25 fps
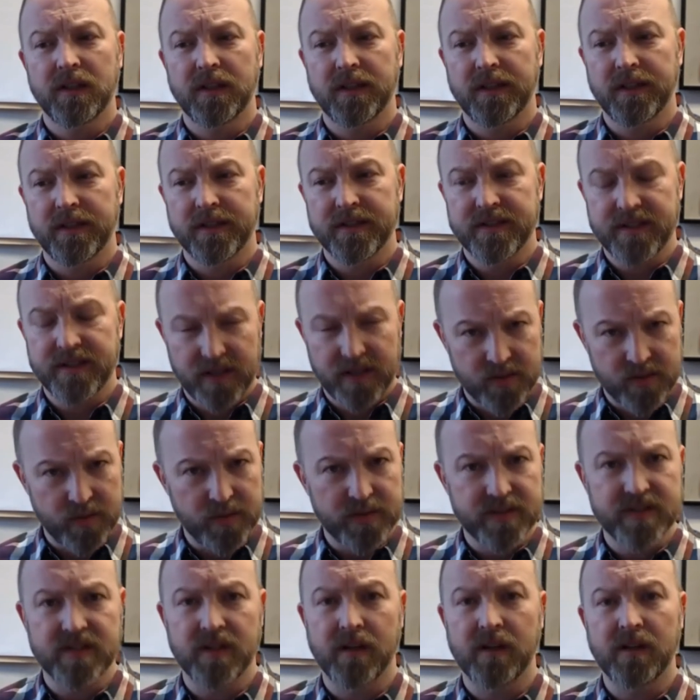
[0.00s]
uh, sexual
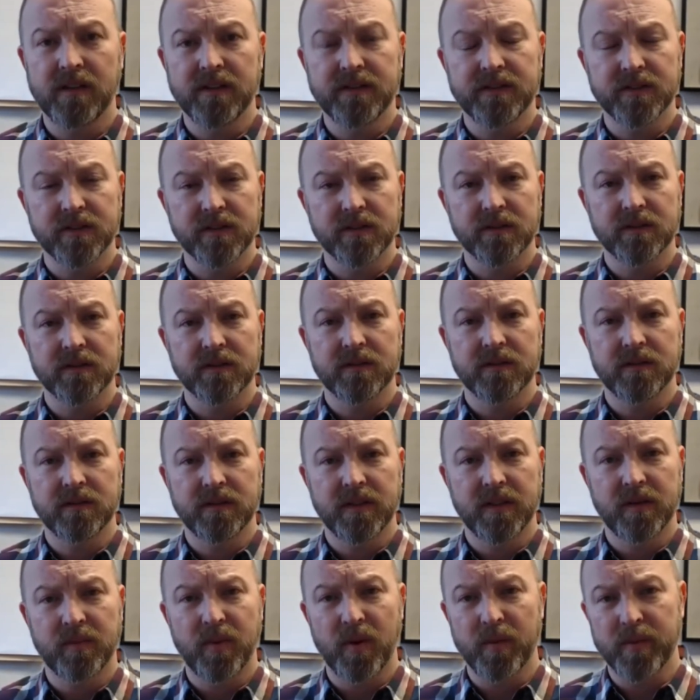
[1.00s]
assault or
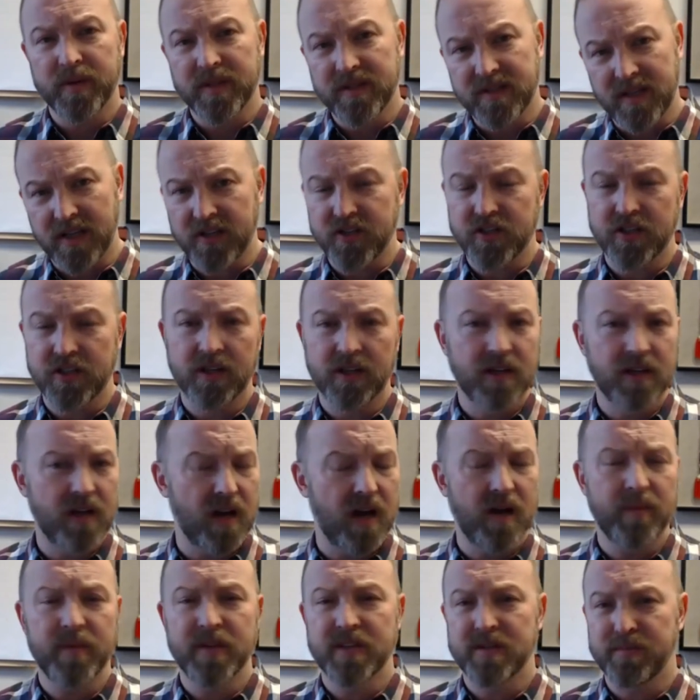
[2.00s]
inappropriate touching,
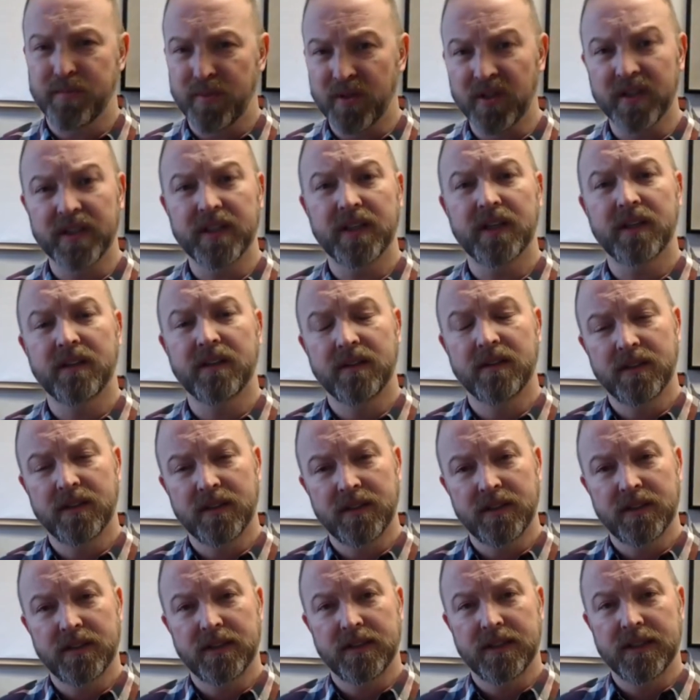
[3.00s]
comments, bullying.
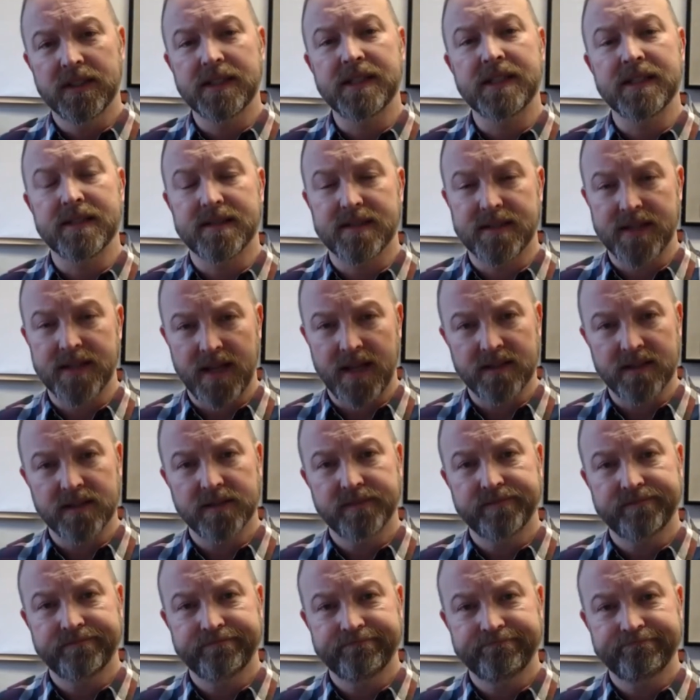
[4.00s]
It needs to end.
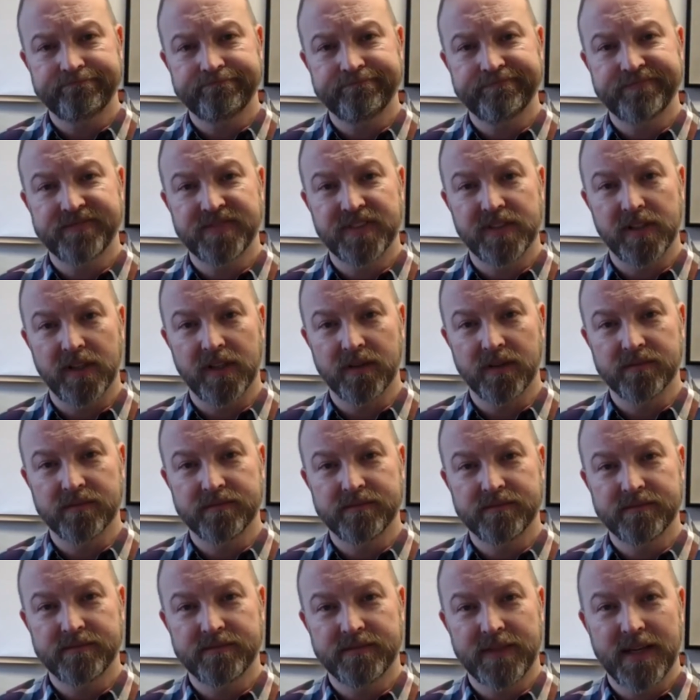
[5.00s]
So,
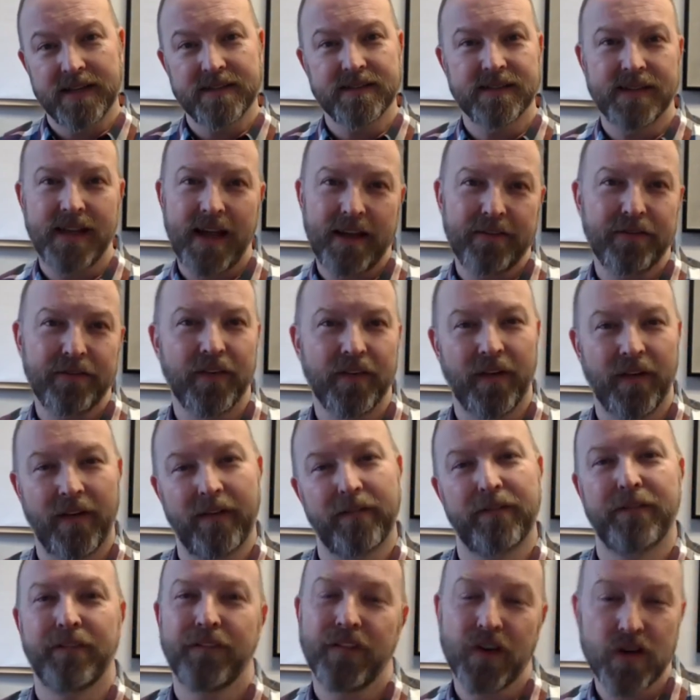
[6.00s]
how's that for
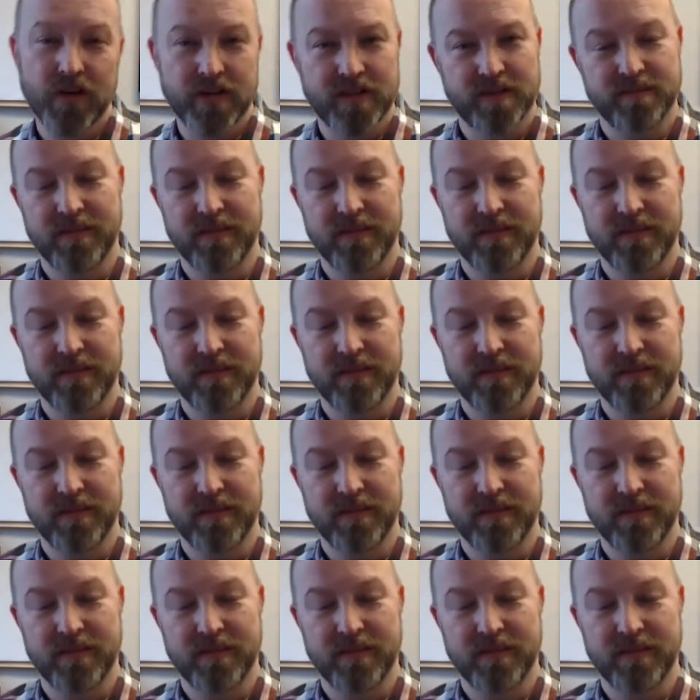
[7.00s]
a first